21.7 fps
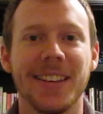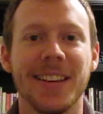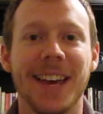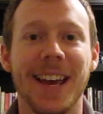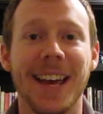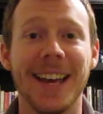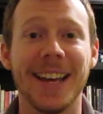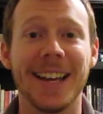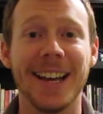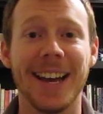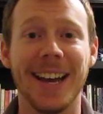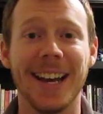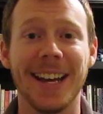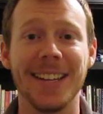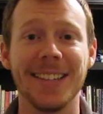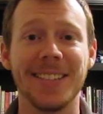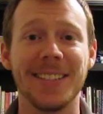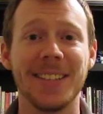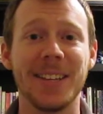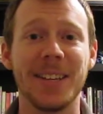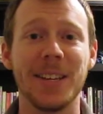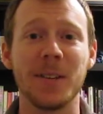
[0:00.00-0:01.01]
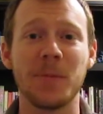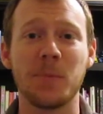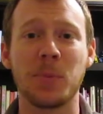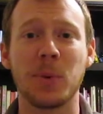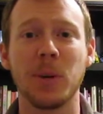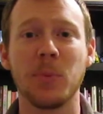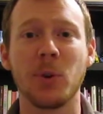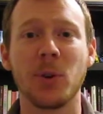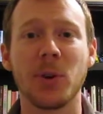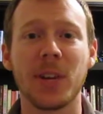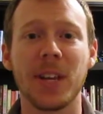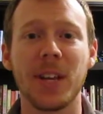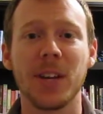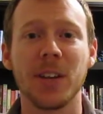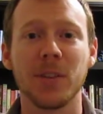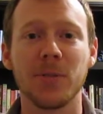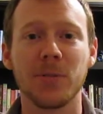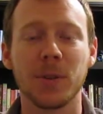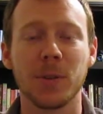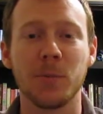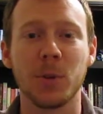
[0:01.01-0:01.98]
Hey guys, Ian Pribyl
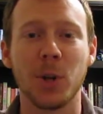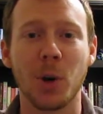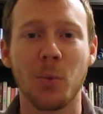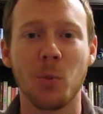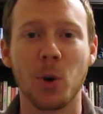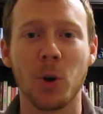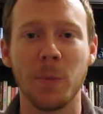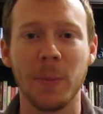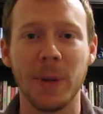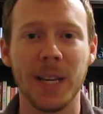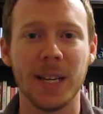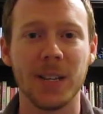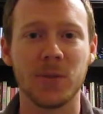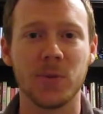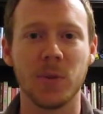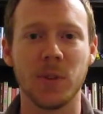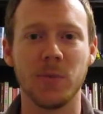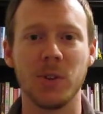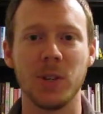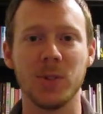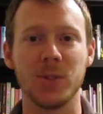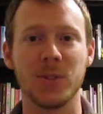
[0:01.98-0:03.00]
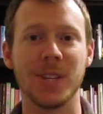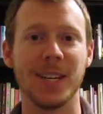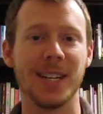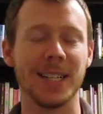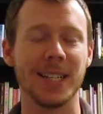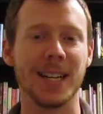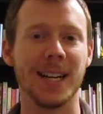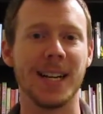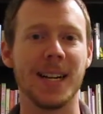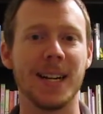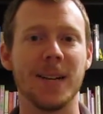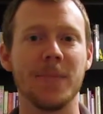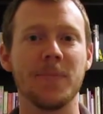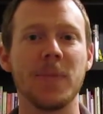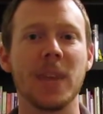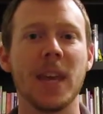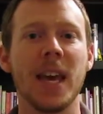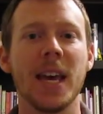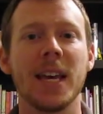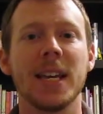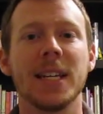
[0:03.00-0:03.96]
here from NoMoreBSReviews.com.